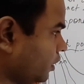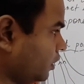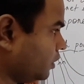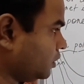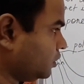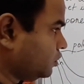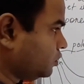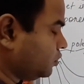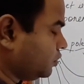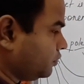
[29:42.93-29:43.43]

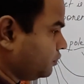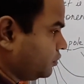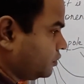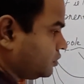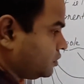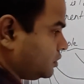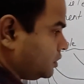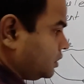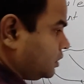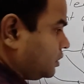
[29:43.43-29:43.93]
So if you
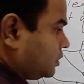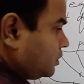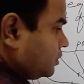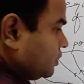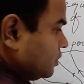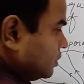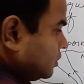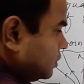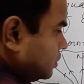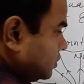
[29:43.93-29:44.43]
see
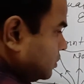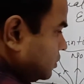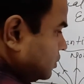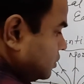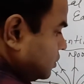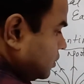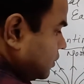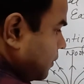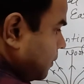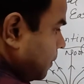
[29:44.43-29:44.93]
this
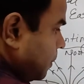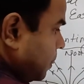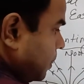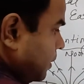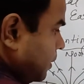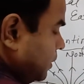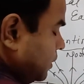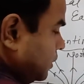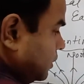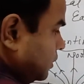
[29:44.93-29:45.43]

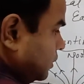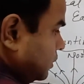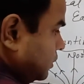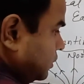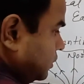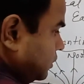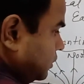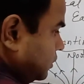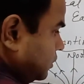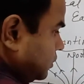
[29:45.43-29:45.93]

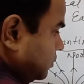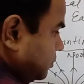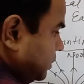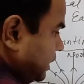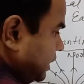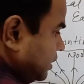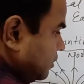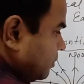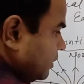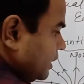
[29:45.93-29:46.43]

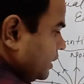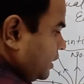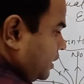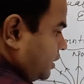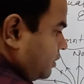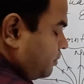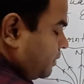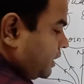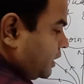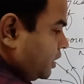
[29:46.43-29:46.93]
bar
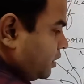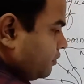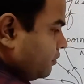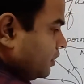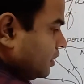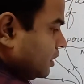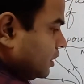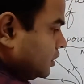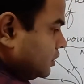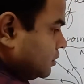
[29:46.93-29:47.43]
magnetic field
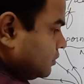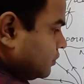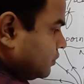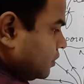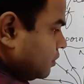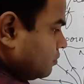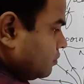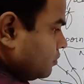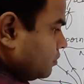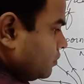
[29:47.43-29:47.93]
lines
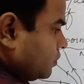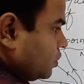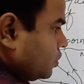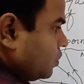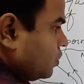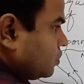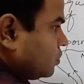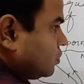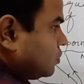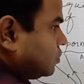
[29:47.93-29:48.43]
from
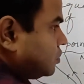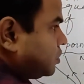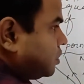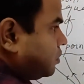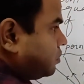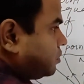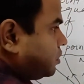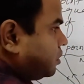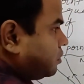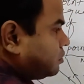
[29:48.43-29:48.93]
north to
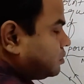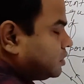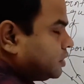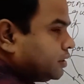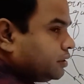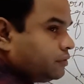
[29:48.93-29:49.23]
south outside.